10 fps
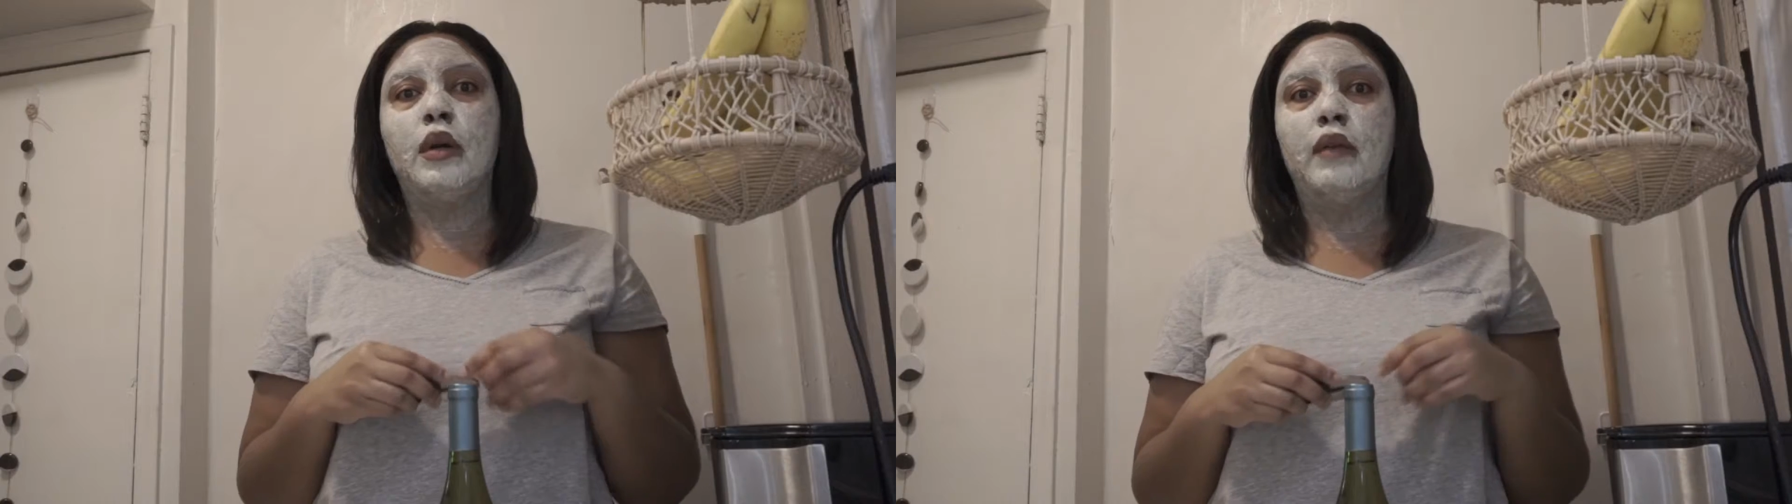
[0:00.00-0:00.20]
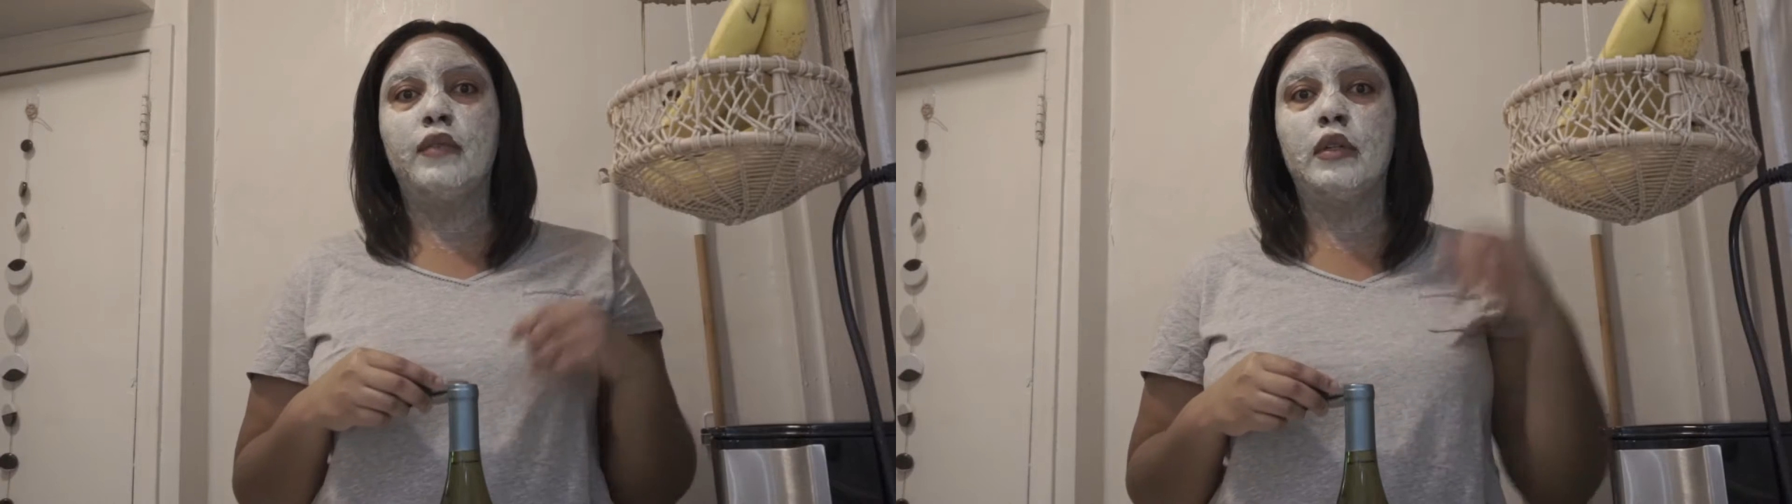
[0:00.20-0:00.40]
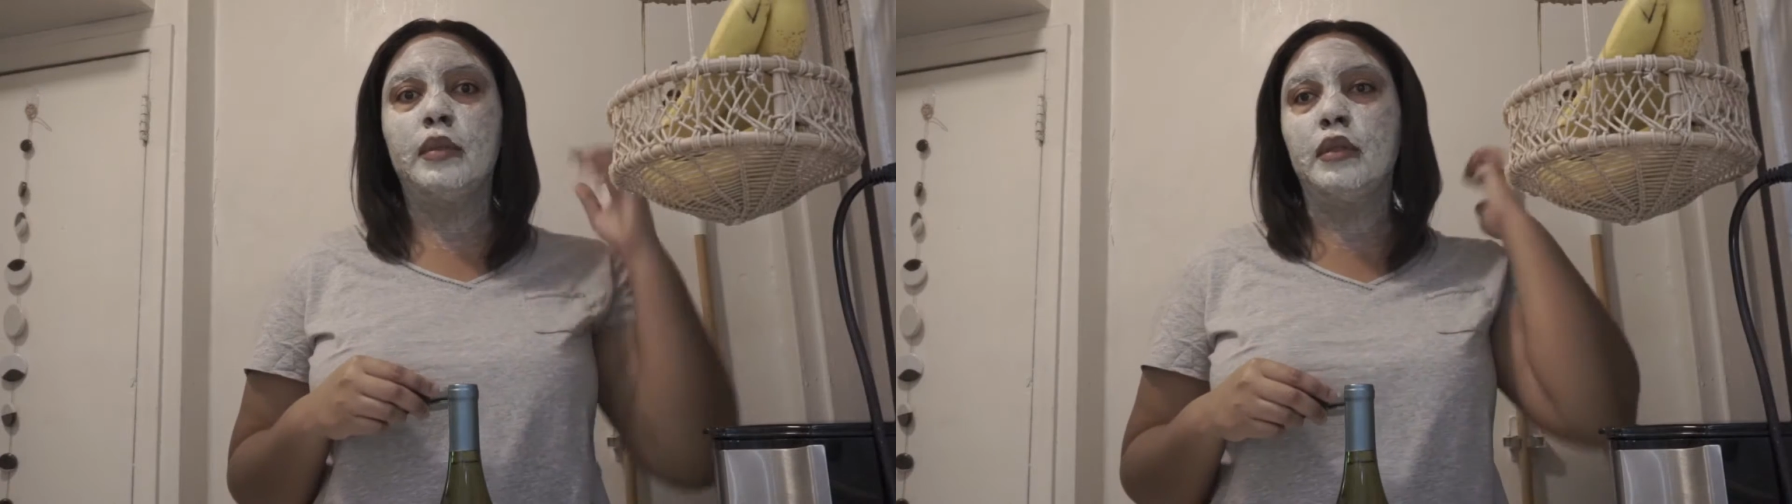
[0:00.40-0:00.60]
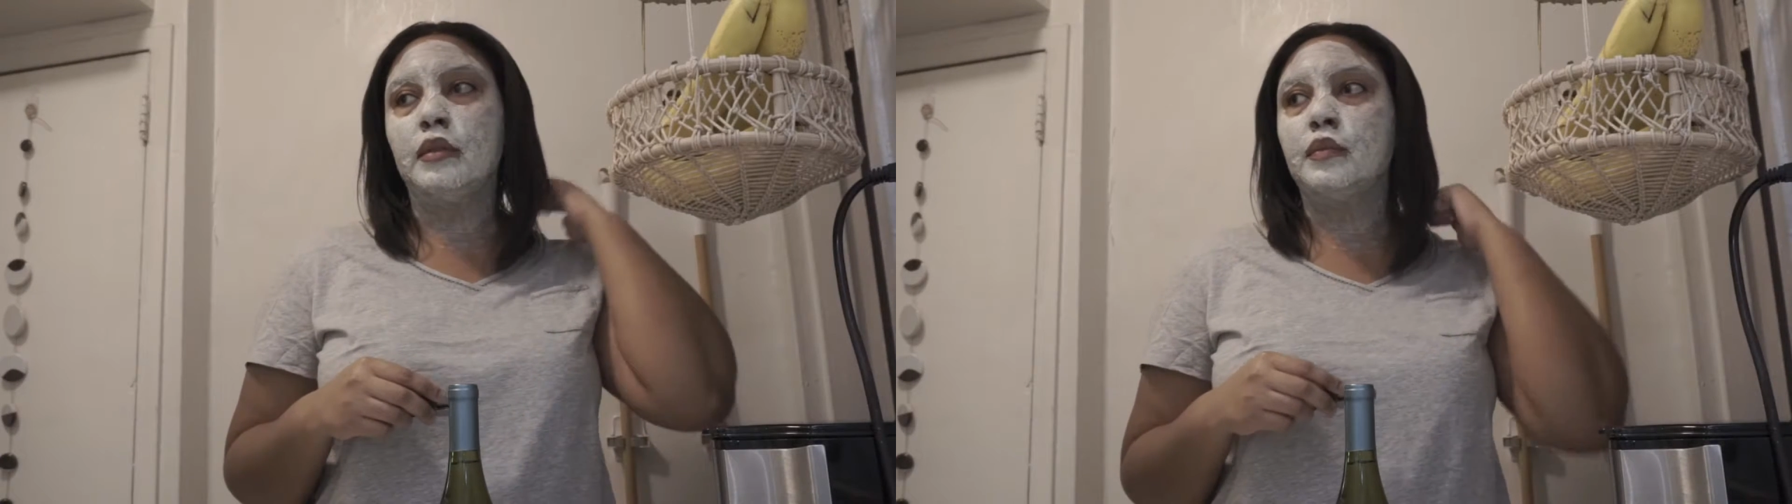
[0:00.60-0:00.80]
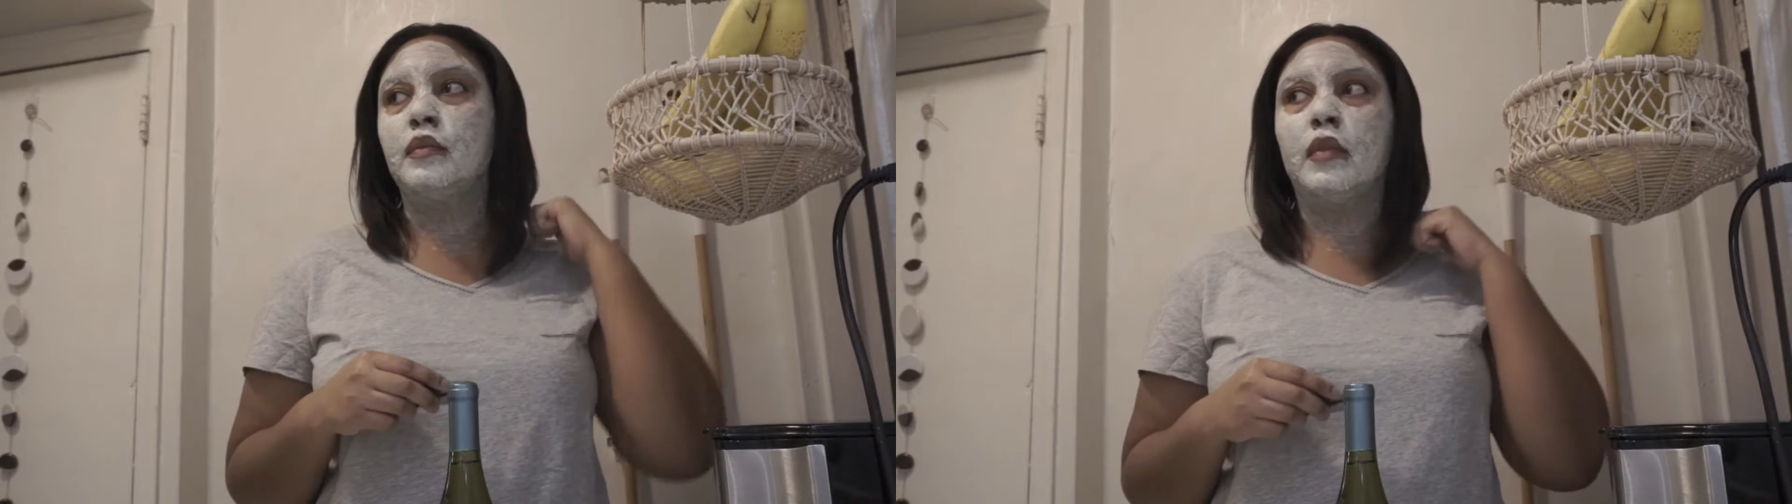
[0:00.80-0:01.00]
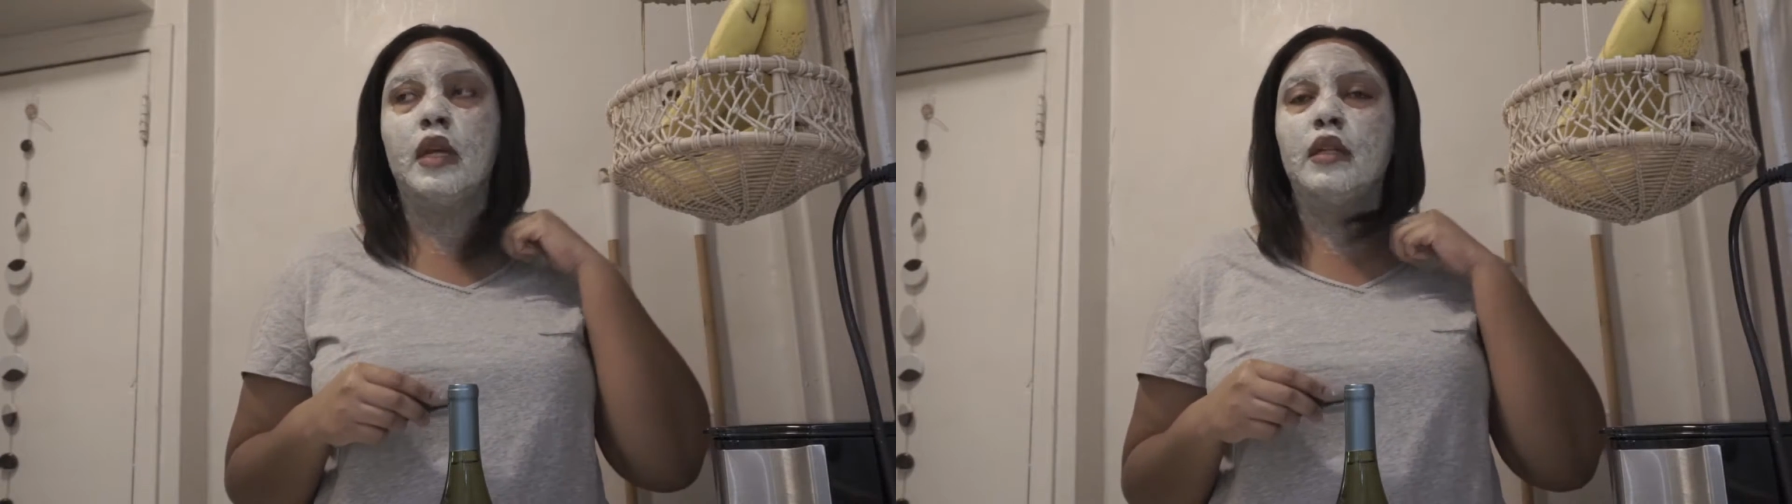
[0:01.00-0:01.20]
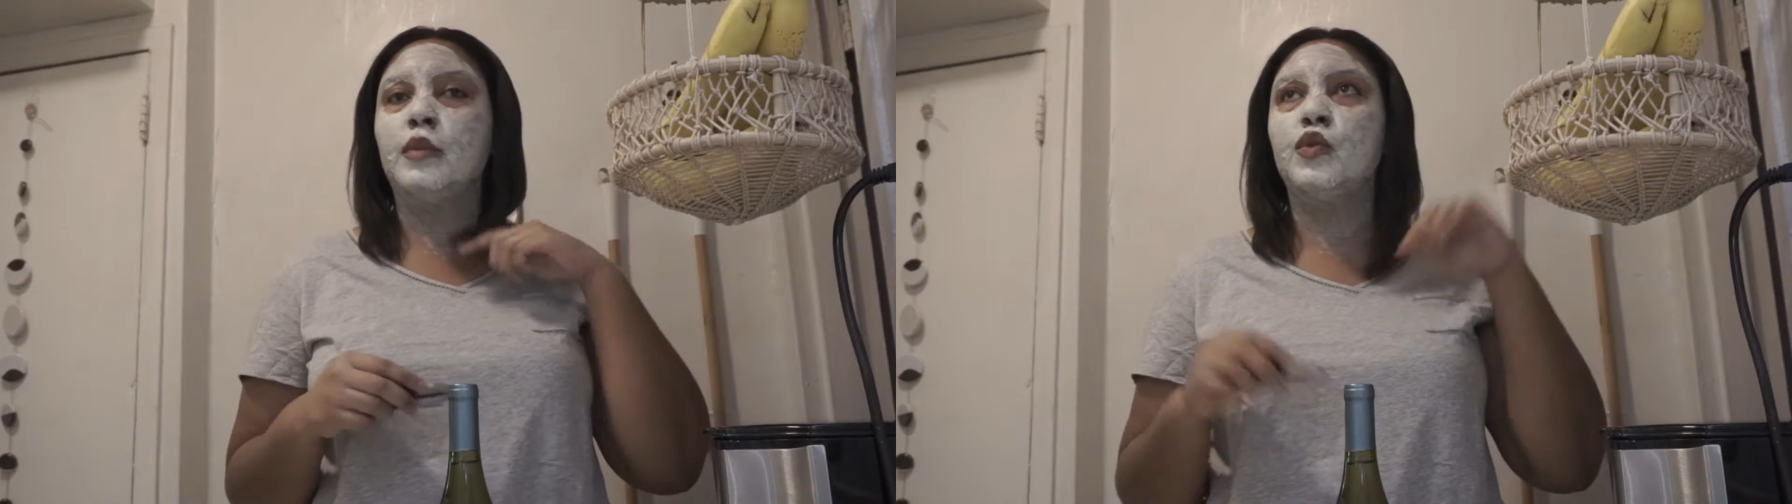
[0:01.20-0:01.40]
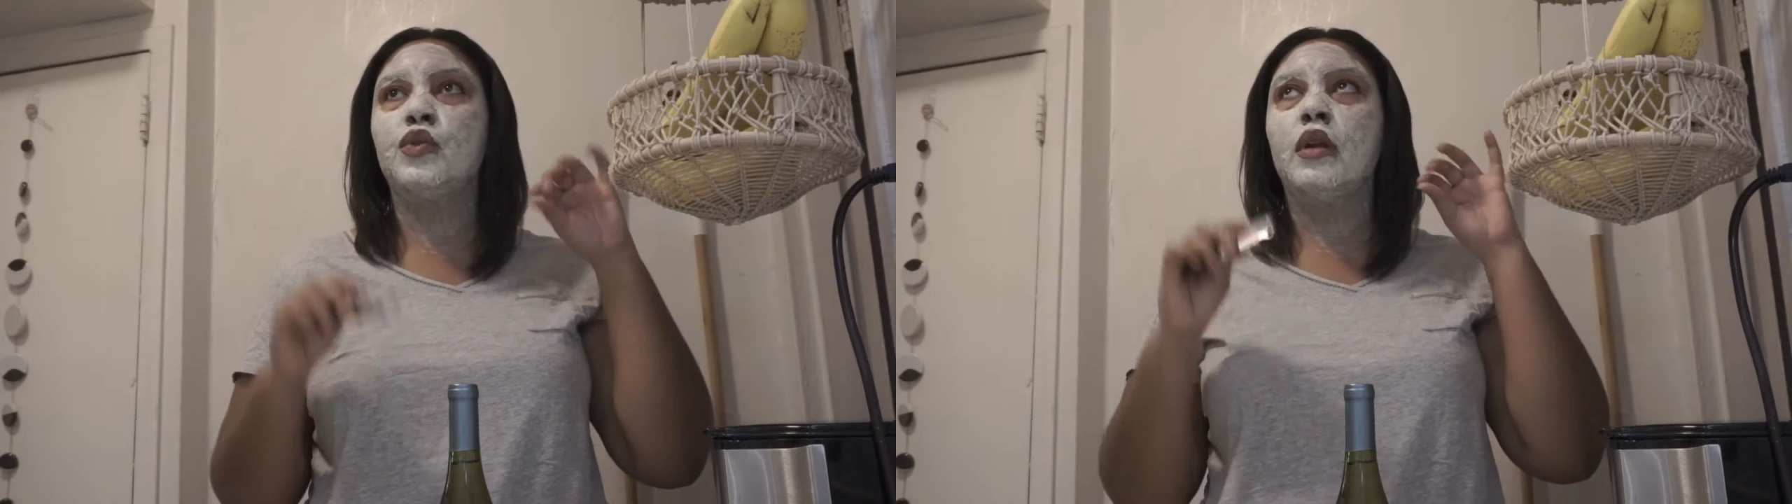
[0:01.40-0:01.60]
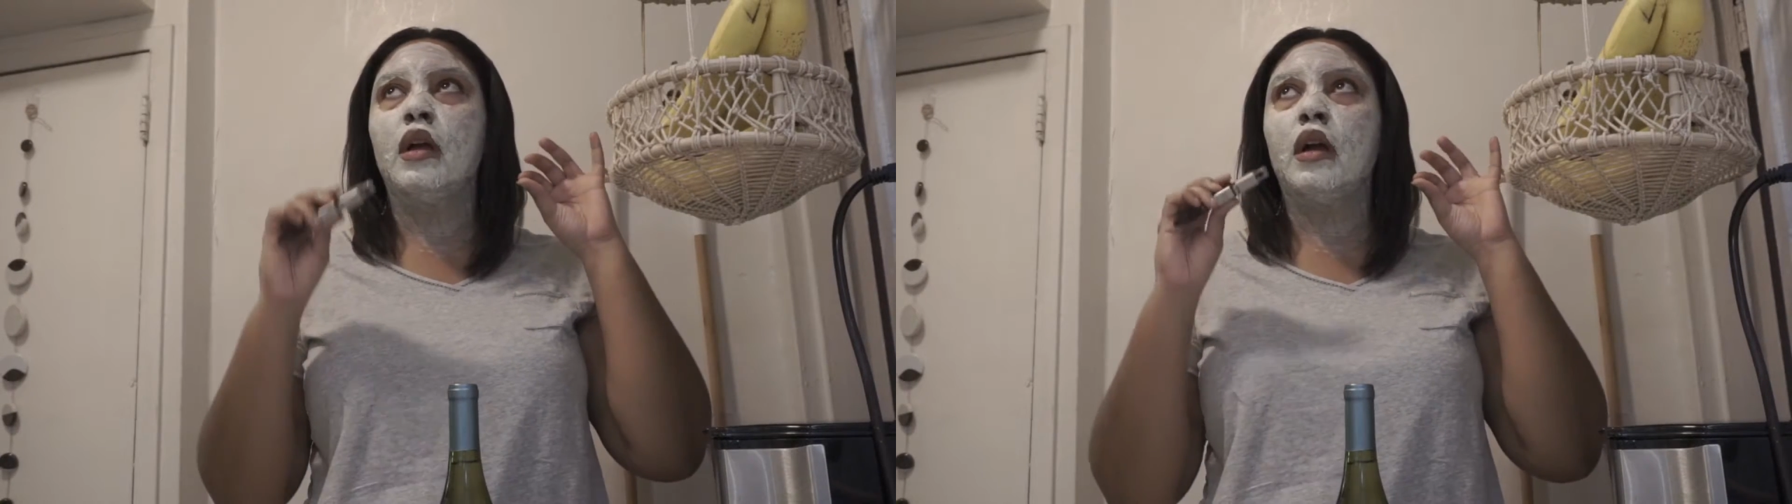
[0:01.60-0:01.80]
comfortable. They're the most